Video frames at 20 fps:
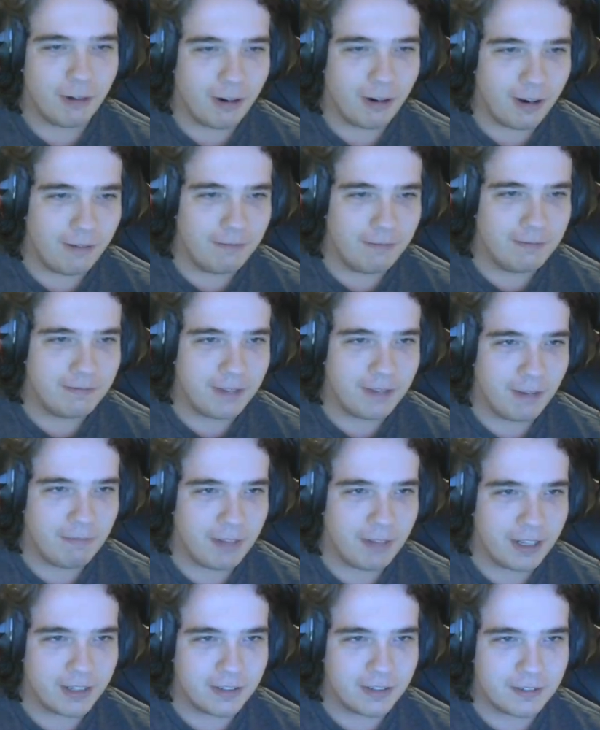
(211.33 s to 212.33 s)
bro. I'm I'm
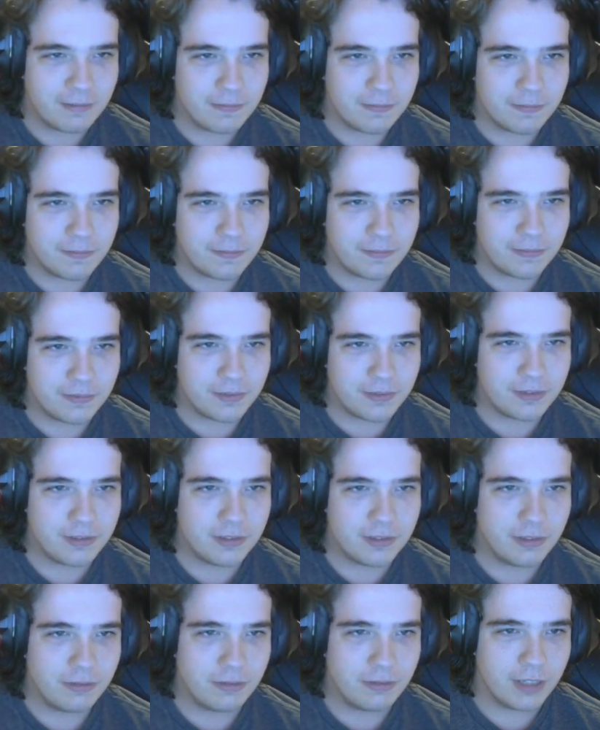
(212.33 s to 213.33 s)
like
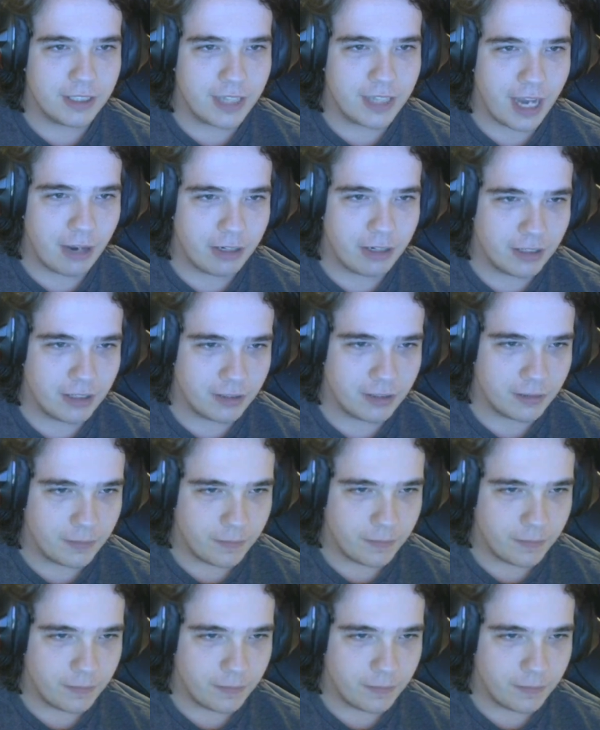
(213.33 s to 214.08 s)
freaked out here.